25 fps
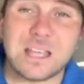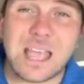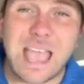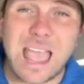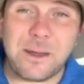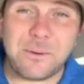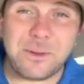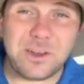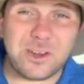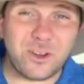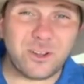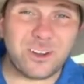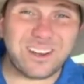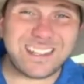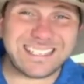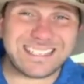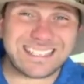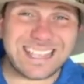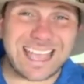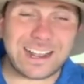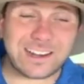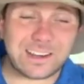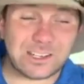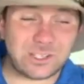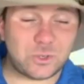And we're not
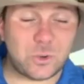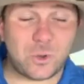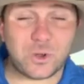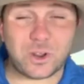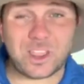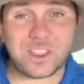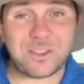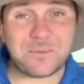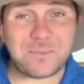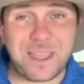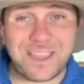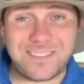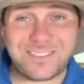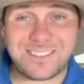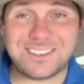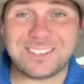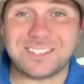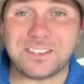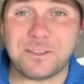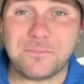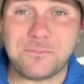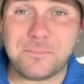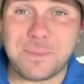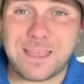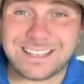exactly talking about the
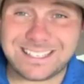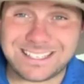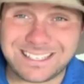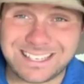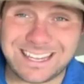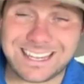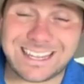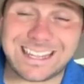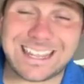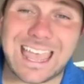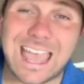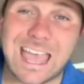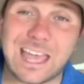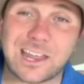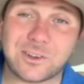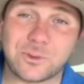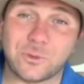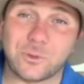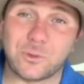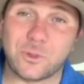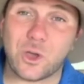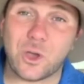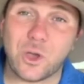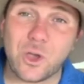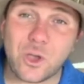domestic
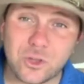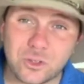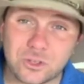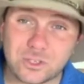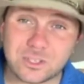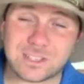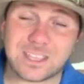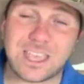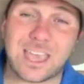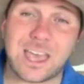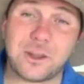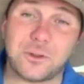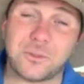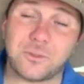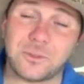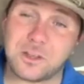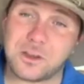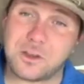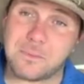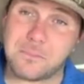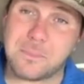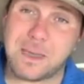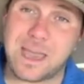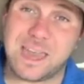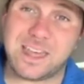cattle, the herds of cattle that
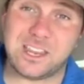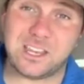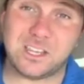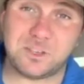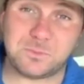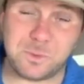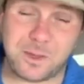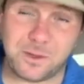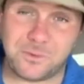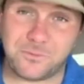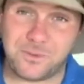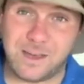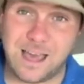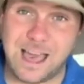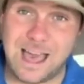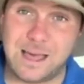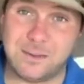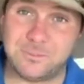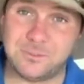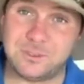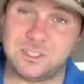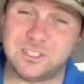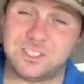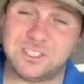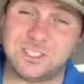are managed by
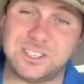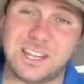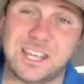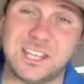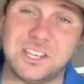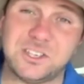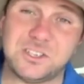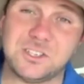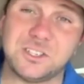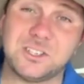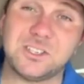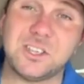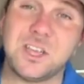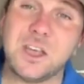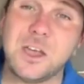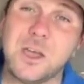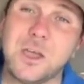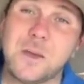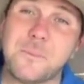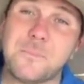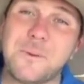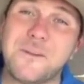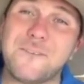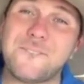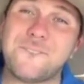farms and stations,
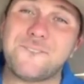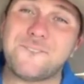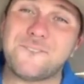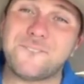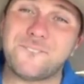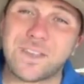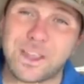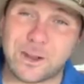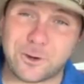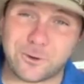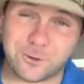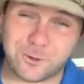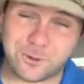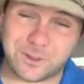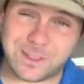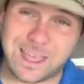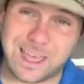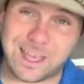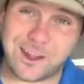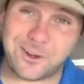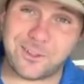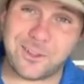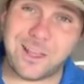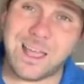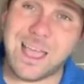but feral cattle.